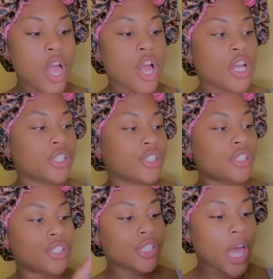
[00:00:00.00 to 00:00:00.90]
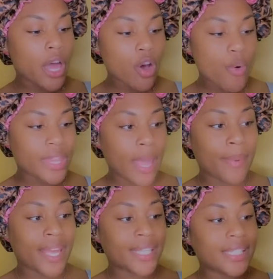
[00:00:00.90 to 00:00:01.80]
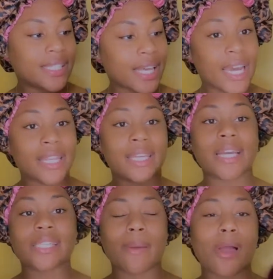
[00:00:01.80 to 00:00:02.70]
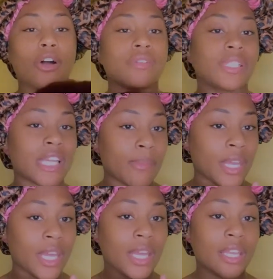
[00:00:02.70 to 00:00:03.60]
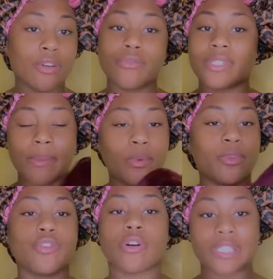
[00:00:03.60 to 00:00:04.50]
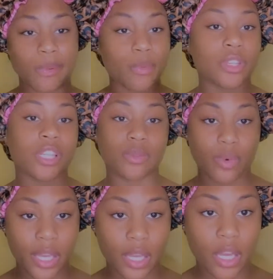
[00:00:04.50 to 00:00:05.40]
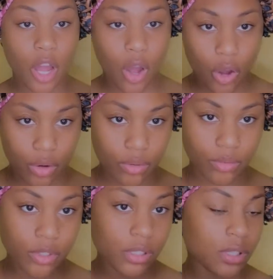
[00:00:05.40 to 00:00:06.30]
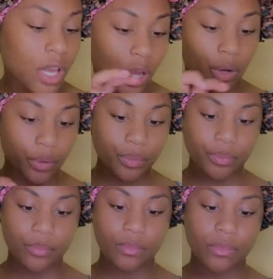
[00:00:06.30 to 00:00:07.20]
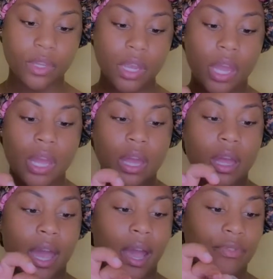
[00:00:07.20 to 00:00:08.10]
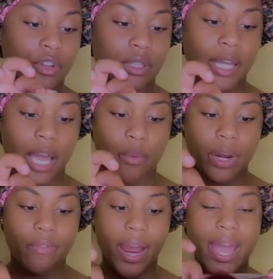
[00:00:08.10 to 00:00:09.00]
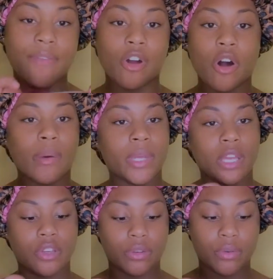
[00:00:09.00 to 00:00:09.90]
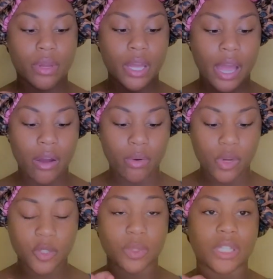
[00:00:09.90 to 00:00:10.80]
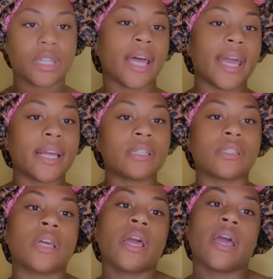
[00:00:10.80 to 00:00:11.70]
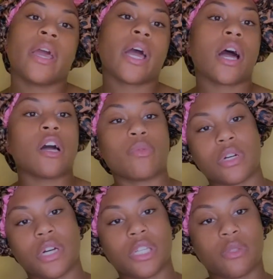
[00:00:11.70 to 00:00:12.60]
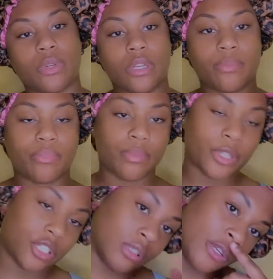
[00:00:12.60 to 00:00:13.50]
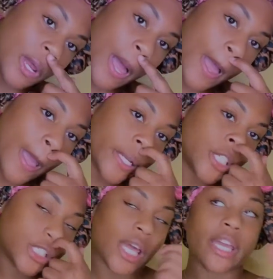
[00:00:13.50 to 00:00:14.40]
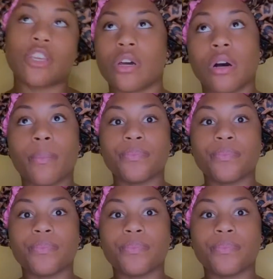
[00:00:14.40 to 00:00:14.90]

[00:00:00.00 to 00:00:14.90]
So with that being said, the next time y'all gonna see me, you're gonna see me with this wig on. So after that, whenever I have it on, I'm gonna give you how it was with the lace, how it was with bleaching the eyes, just like, you know,